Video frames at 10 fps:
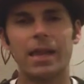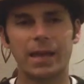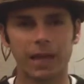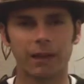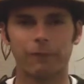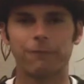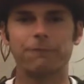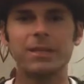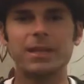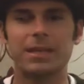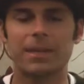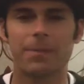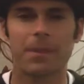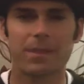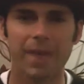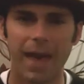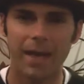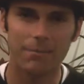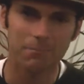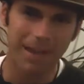kind of feed
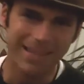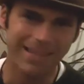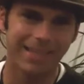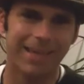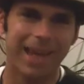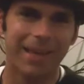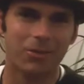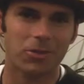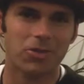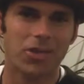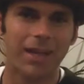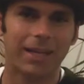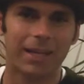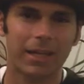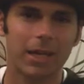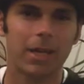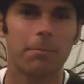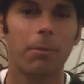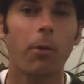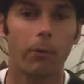that basic energetic
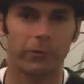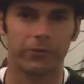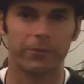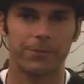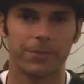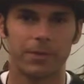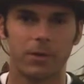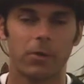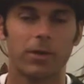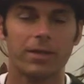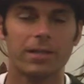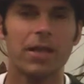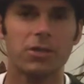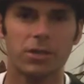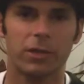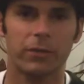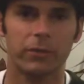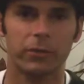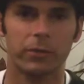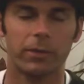pulse or intention of the
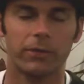story.